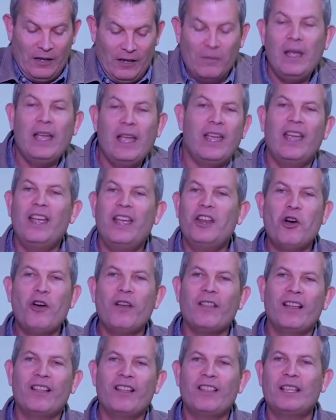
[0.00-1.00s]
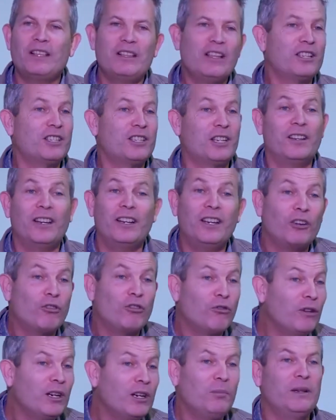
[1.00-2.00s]
And I think that's an
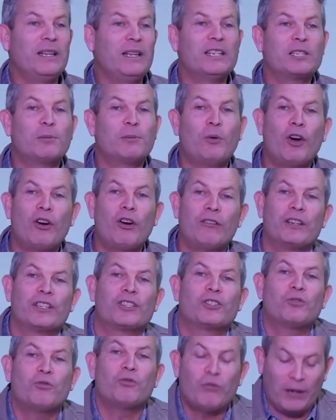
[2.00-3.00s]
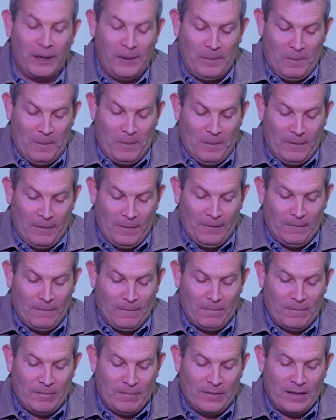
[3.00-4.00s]
incredibly inspiring story.
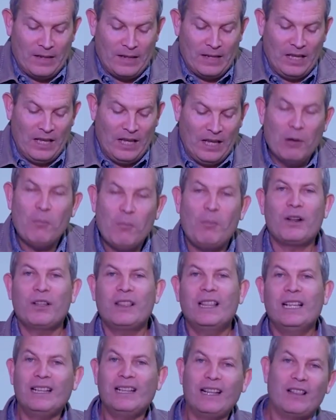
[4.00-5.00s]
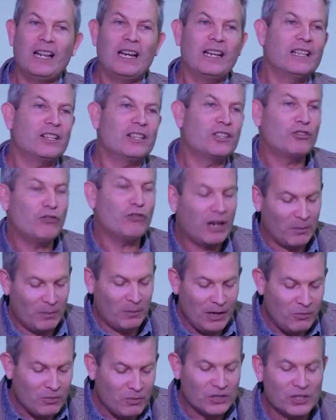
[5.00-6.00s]
But I think the thing that struck
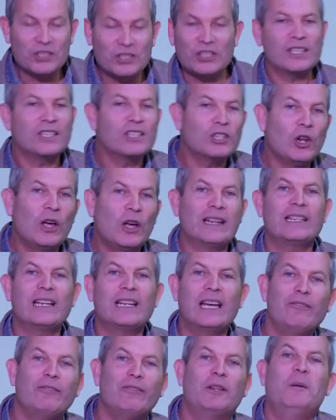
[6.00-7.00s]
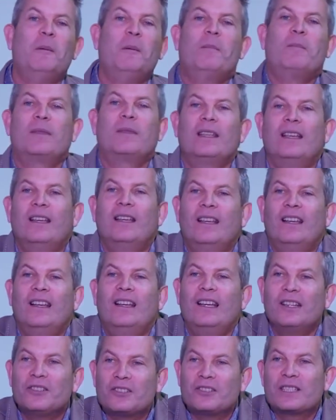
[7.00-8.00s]
me was, just like David,
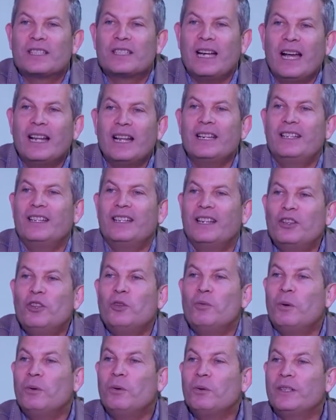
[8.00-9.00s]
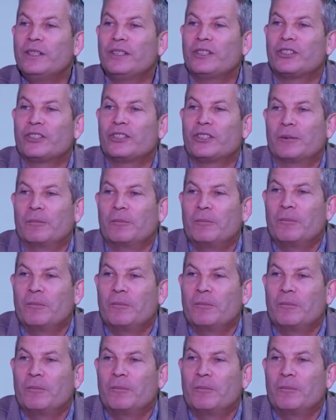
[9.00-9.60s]
it started in the wilderness.